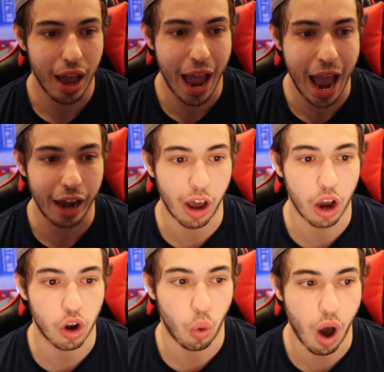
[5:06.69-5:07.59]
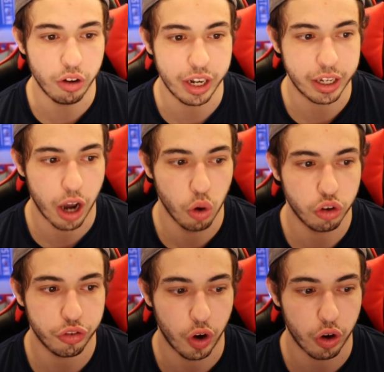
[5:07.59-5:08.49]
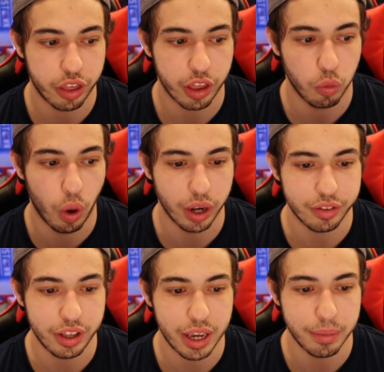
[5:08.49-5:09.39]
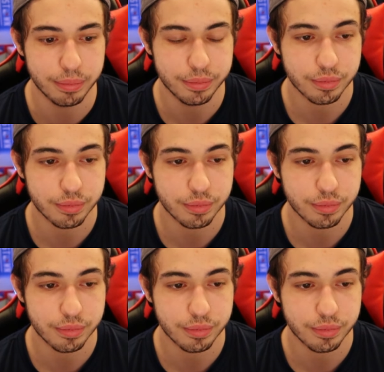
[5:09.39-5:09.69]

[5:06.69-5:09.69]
had a quality coach versus what team